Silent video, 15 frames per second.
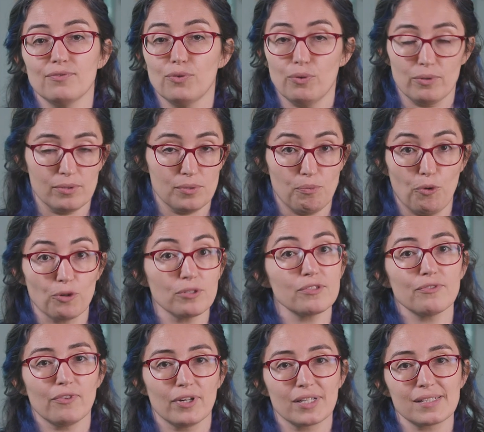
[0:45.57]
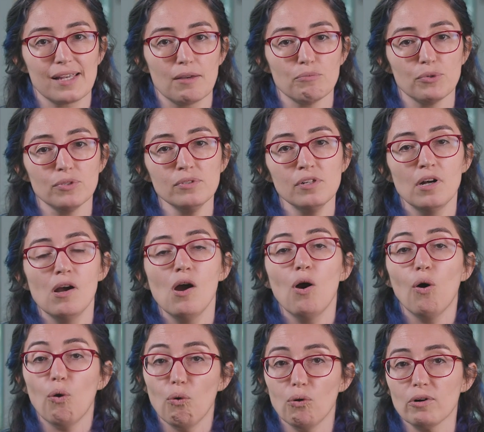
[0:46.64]
for sports, for example,
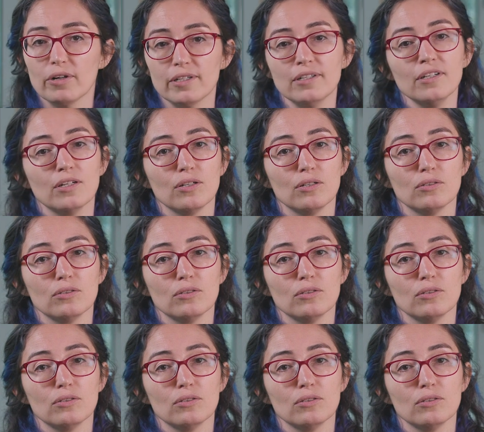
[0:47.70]
or